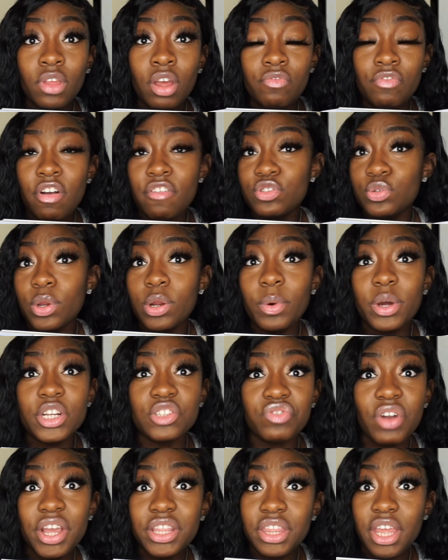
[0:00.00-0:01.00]
Forever 21
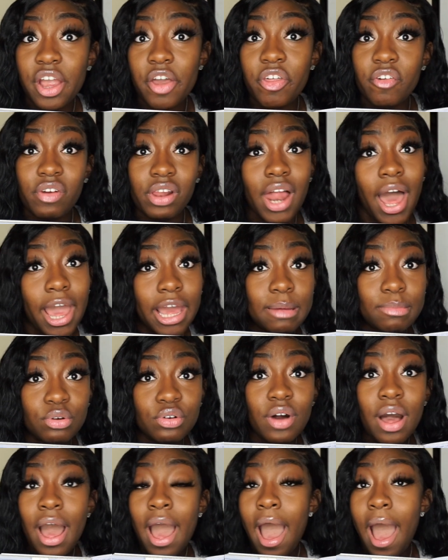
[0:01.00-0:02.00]
is right there. They're
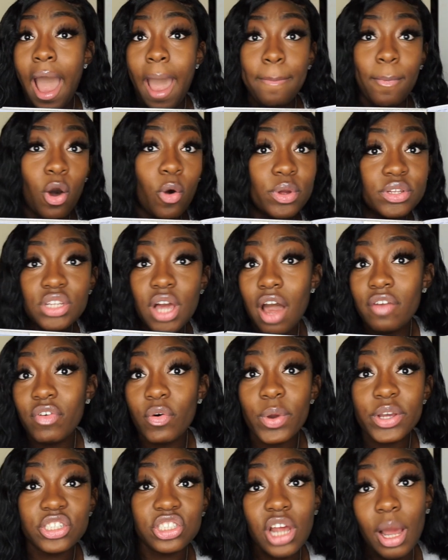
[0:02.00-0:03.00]
reliable. I've
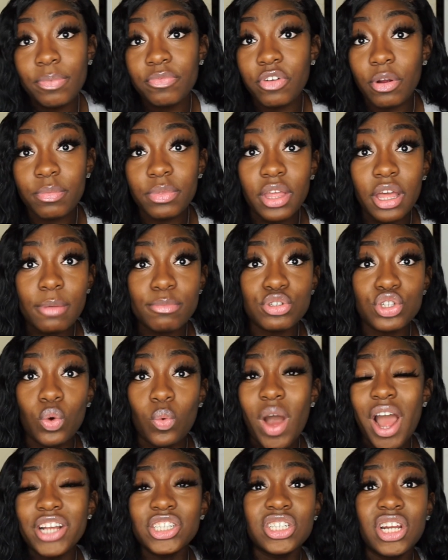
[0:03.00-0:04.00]
always shopped from them, so
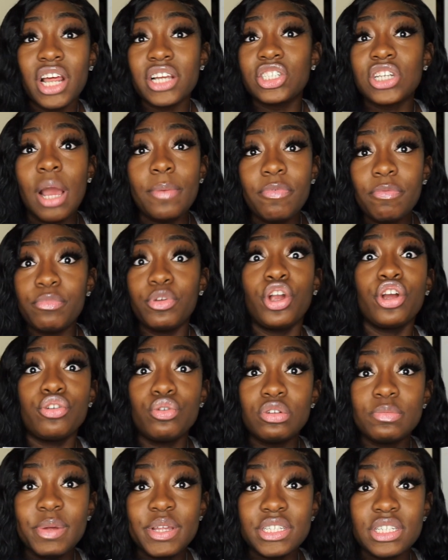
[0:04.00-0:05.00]
why should I shop from your
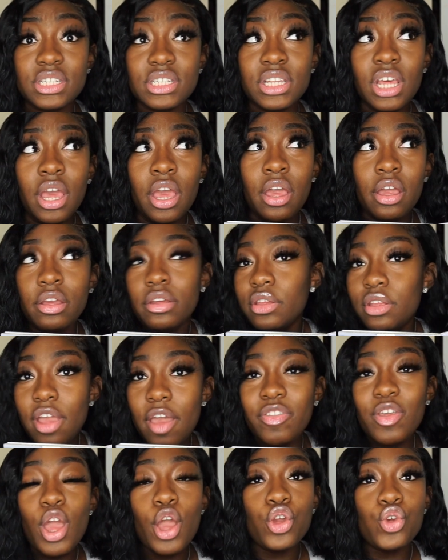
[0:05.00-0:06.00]
new business?
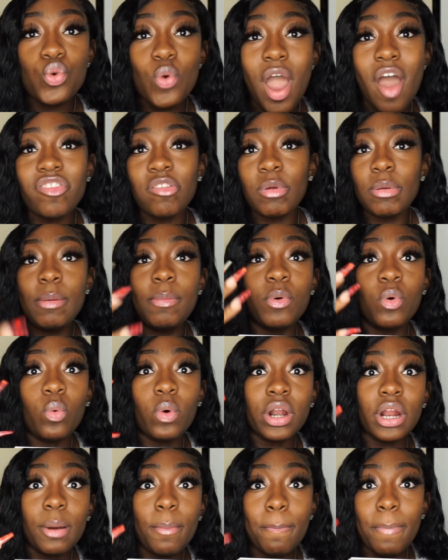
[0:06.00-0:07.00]
You have to make people
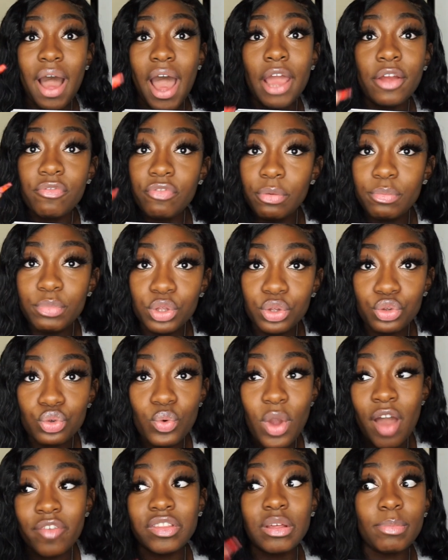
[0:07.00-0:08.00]
want to buy from you. You
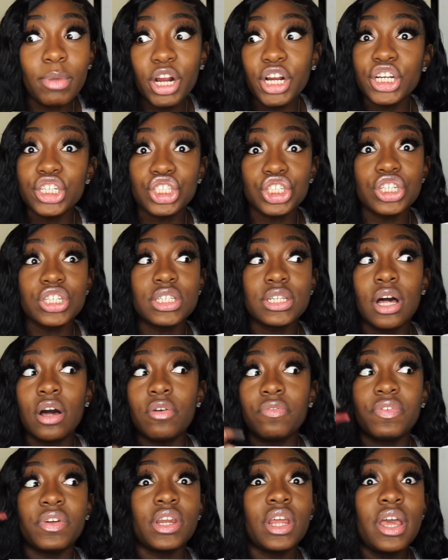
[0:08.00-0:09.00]
have to market
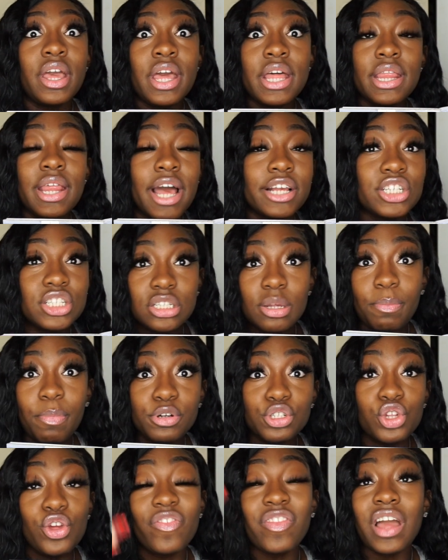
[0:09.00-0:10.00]
yourself, and that's just
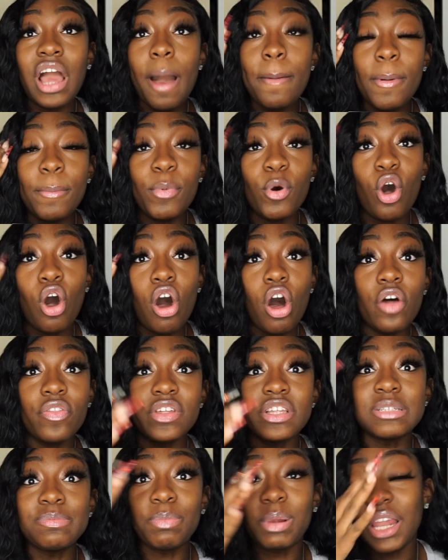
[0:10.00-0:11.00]
so you have to come up with all
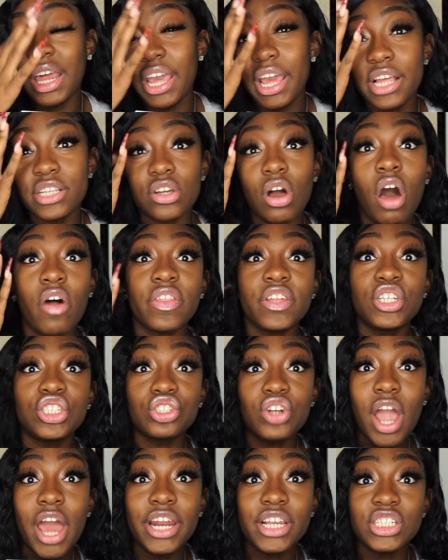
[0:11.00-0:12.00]
these plans, all these
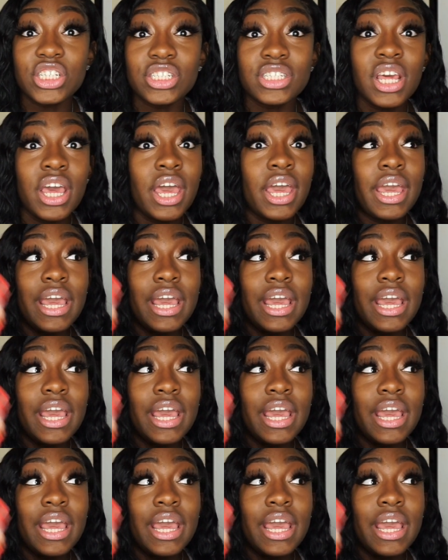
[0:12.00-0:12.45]
strategies.